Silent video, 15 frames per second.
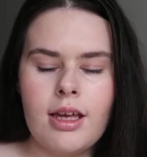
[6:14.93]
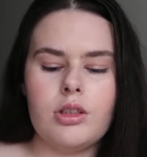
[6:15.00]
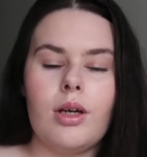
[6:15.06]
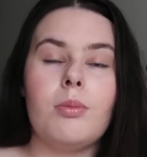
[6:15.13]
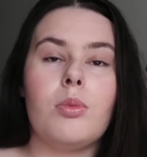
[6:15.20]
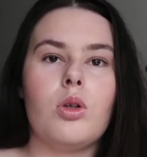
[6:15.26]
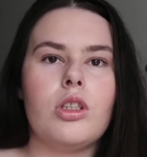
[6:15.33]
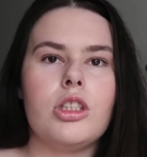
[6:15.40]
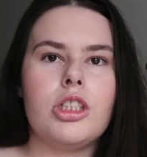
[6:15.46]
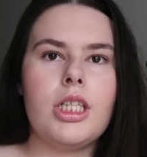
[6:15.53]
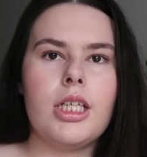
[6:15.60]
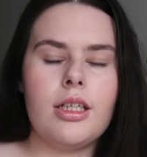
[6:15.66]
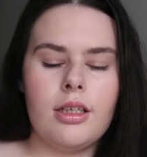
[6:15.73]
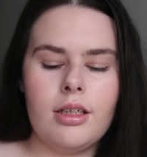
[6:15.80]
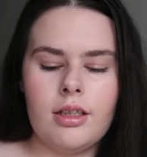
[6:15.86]
So I bought
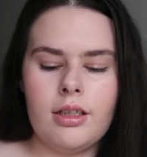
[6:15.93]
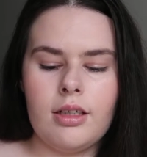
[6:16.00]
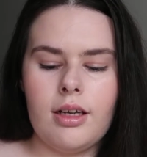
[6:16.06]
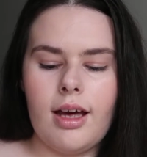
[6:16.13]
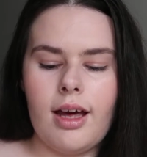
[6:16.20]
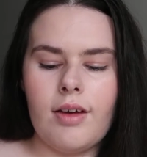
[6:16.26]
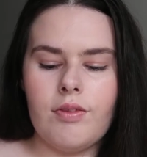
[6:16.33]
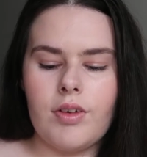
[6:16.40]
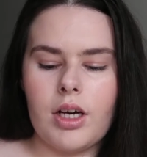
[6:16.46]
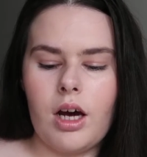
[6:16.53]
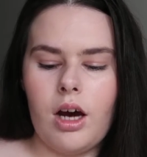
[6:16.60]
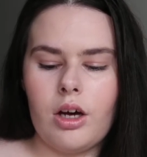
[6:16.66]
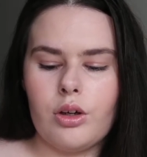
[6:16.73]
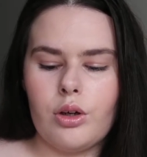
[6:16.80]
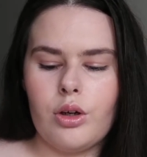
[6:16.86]
chicken,
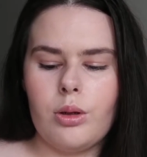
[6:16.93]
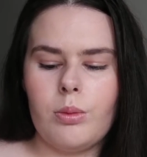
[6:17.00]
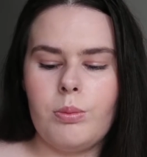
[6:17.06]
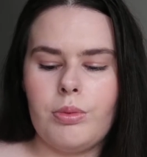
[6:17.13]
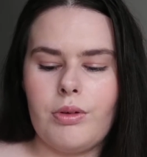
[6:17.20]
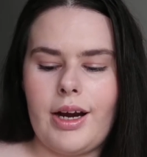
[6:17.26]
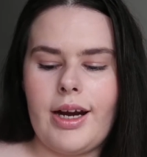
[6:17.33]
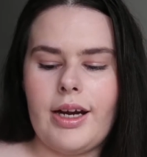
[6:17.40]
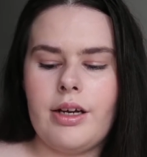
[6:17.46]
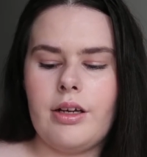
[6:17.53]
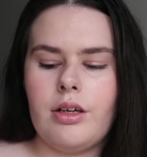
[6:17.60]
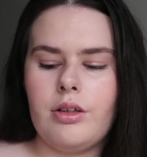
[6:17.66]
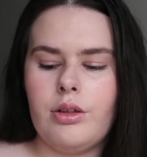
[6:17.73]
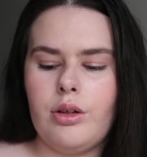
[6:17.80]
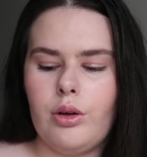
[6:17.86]
avocado,
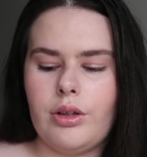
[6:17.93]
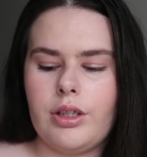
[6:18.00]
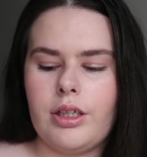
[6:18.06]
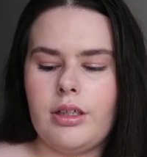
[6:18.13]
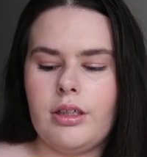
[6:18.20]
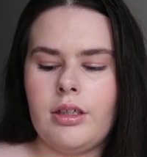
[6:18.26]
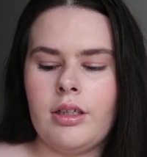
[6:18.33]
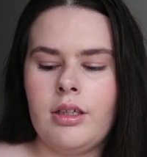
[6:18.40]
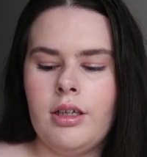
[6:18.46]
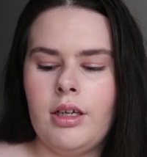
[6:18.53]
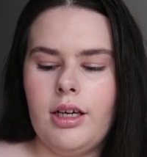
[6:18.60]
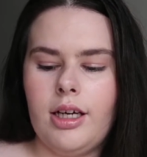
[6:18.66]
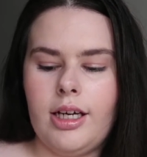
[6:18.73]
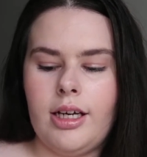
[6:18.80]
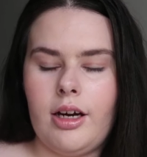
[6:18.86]
bread, yogurt,
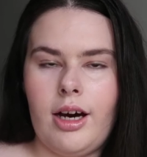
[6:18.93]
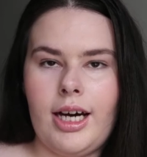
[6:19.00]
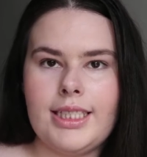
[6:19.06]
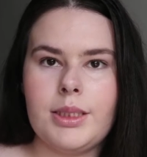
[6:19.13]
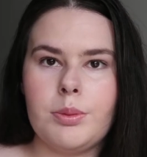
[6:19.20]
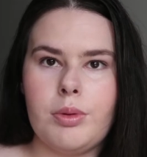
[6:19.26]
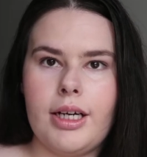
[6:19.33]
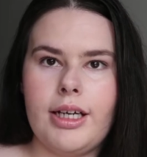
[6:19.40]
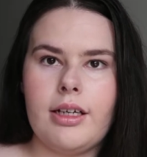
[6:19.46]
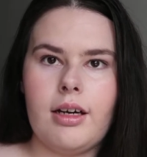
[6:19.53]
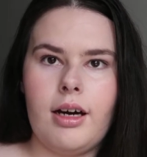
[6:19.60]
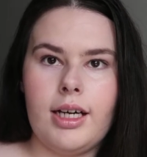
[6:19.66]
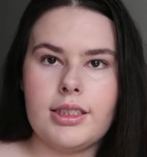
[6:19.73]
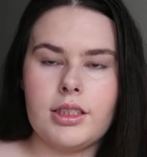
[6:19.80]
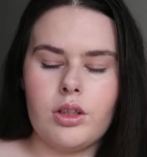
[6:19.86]
an ice break,
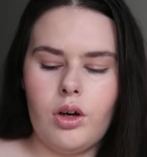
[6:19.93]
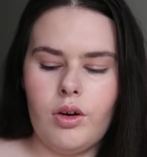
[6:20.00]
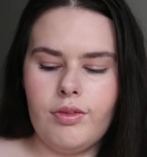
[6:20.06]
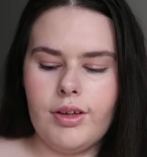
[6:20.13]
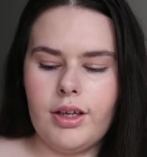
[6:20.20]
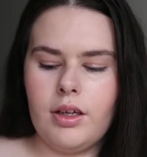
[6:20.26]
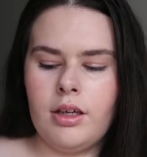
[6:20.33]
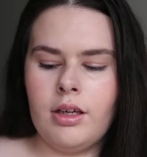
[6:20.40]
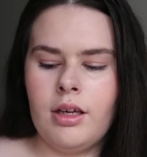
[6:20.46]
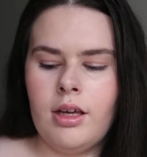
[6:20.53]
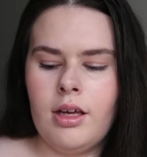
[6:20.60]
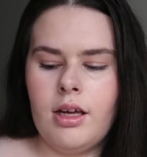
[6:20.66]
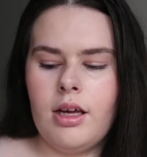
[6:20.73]
iced coffee.